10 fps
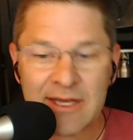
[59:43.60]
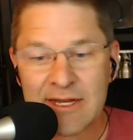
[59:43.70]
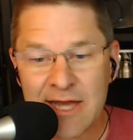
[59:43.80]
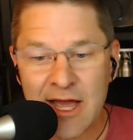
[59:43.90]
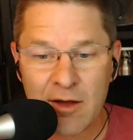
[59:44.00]

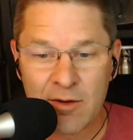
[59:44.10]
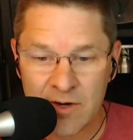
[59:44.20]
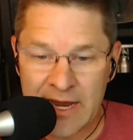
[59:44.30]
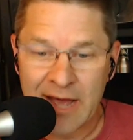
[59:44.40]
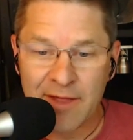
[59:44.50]
Now
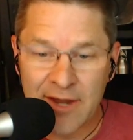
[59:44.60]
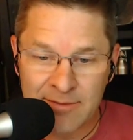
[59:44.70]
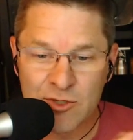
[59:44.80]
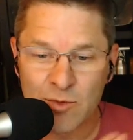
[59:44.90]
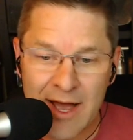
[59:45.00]
that I'm
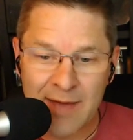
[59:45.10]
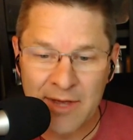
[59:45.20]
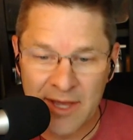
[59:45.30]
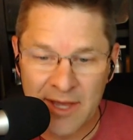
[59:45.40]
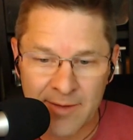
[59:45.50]

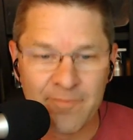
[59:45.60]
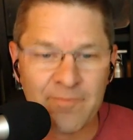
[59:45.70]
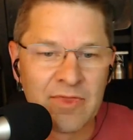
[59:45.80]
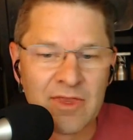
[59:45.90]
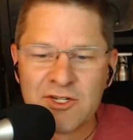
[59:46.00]
swapping them,
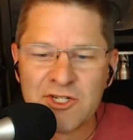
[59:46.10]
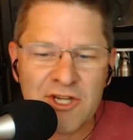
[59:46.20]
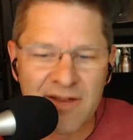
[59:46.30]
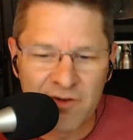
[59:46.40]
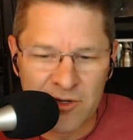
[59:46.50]
she
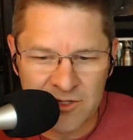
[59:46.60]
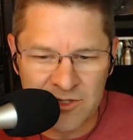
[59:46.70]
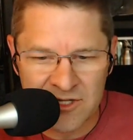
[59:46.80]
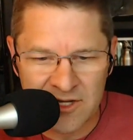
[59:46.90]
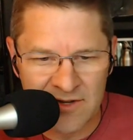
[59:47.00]
never uses
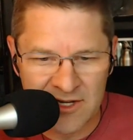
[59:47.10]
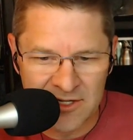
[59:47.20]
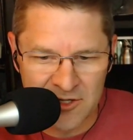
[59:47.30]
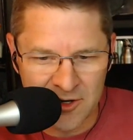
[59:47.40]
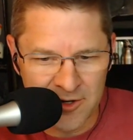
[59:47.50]
DVDs
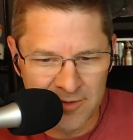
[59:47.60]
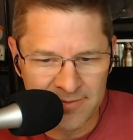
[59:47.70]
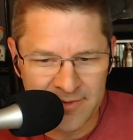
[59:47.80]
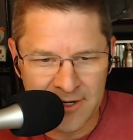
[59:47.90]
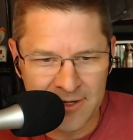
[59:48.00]

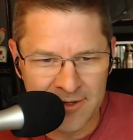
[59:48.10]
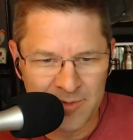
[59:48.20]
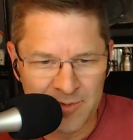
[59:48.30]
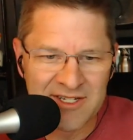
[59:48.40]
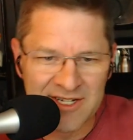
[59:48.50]
on the
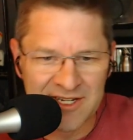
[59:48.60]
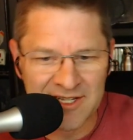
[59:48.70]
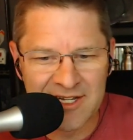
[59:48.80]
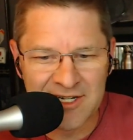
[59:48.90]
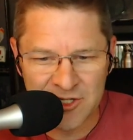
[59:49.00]
PC in the
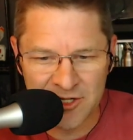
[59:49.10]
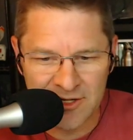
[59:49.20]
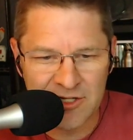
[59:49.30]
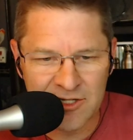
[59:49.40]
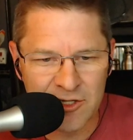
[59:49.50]
kitchen
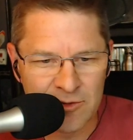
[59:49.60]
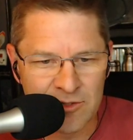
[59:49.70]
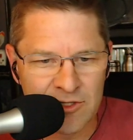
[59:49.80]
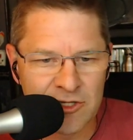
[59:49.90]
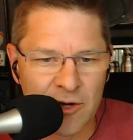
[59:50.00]
that she
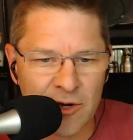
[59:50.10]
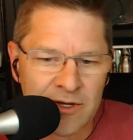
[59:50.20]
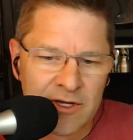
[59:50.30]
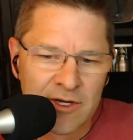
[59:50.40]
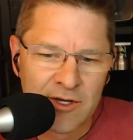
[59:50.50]
uses. So
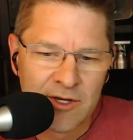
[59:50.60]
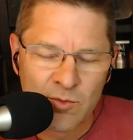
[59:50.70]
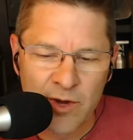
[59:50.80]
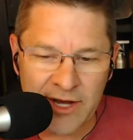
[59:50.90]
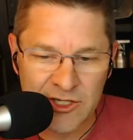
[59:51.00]

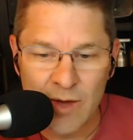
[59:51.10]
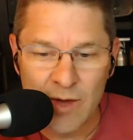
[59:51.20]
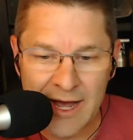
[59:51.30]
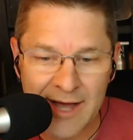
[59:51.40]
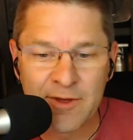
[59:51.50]
when I
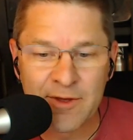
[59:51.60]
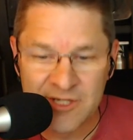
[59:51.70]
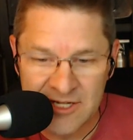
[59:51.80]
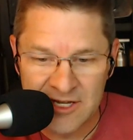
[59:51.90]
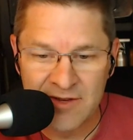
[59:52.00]
swap, there's a
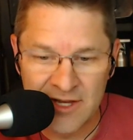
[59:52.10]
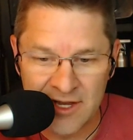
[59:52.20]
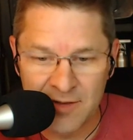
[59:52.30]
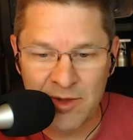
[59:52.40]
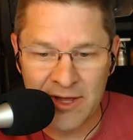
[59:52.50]

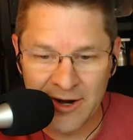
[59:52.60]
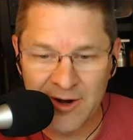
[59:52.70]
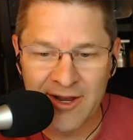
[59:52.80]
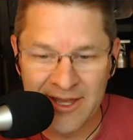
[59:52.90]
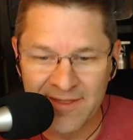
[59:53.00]
DVD player
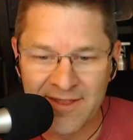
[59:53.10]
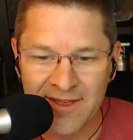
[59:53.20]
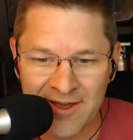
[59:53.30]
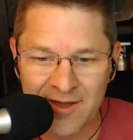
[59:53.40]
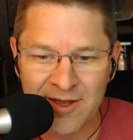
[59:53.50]
in
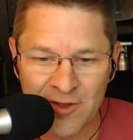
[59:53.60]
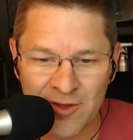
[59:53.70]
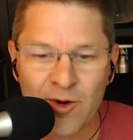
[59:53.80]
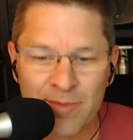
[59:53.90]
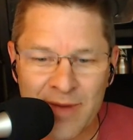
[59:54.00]
the
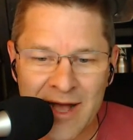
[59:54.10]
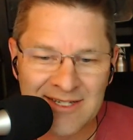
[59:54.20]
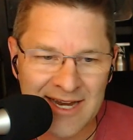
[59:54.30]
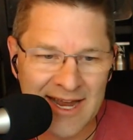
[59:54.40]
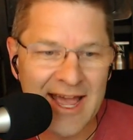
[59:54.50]
current box
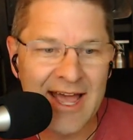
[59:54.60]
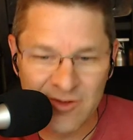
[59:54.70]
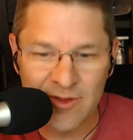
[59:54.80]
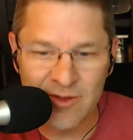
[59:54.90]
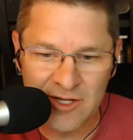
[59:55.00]
that I have,
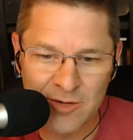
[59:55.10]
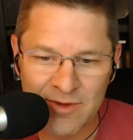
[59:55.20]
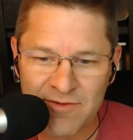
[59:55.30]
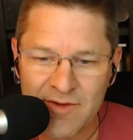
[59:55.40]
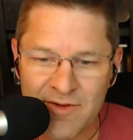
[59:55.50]
so that's going to
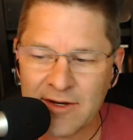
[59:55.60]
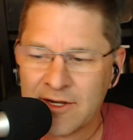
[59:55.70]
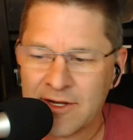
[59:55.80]
be fine.